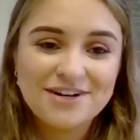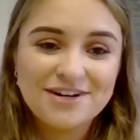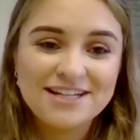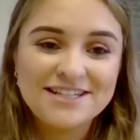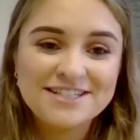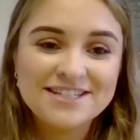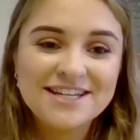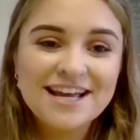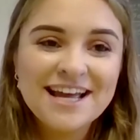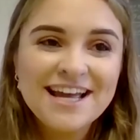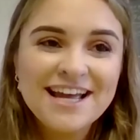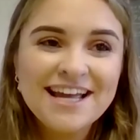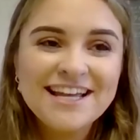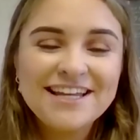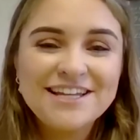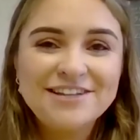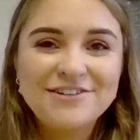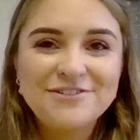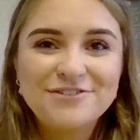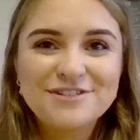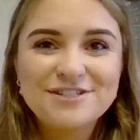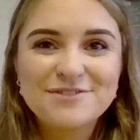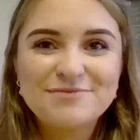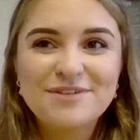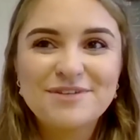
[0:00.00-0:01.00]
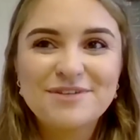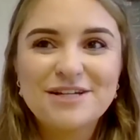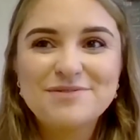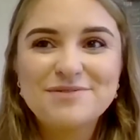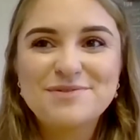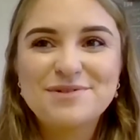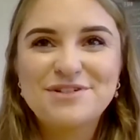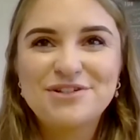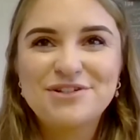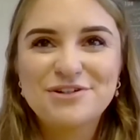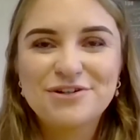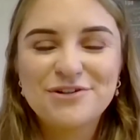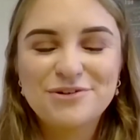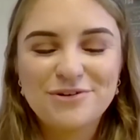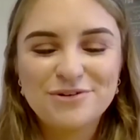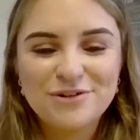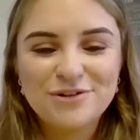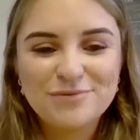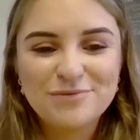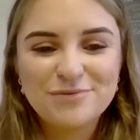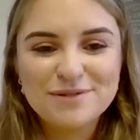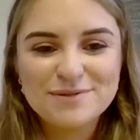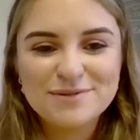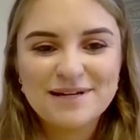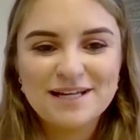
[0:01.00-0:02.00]
And you know, sometimes when you're growing
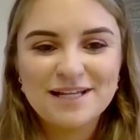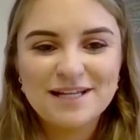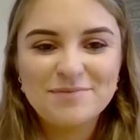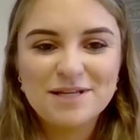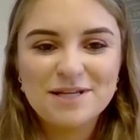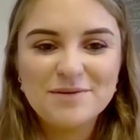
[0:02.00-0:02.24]
up as well,